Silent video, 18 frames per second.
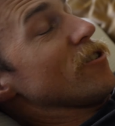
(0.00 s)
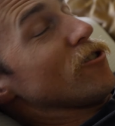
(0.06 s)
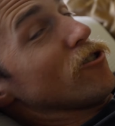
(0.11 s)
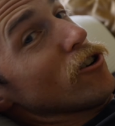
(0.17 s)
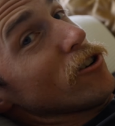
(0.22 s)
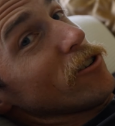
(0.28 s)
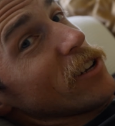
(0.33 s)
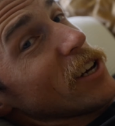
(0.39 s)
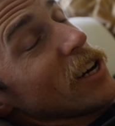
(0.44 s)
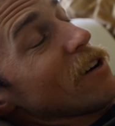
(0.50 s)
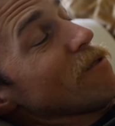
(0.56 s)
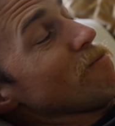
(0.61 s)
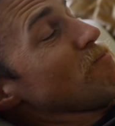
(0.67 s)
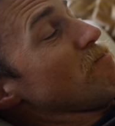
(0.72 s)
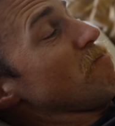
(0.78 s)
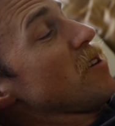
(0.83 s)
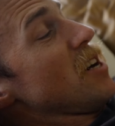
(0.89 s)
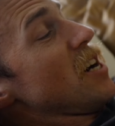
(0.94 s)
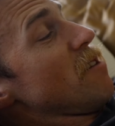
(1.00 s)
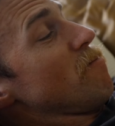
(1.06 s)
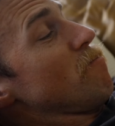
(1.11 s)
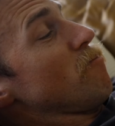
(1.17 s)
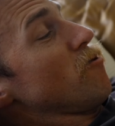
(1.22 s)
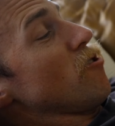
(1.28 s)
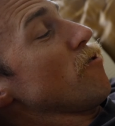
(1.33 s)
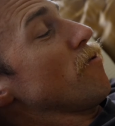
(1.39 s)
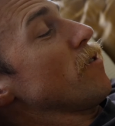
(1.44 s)
Dirt Town, yeah,
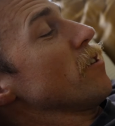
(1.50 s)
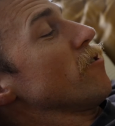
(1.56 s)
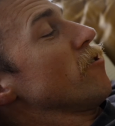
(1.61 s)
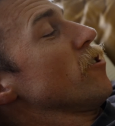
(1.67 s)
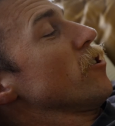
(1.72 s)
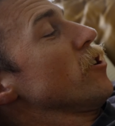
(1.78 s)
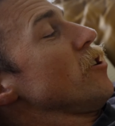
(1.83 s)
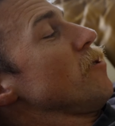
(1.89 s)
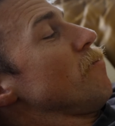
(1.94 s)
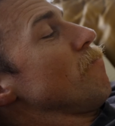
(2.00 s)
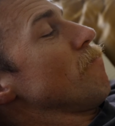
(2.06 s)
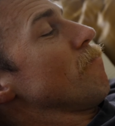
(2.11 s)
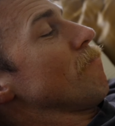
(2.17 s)
so far so good.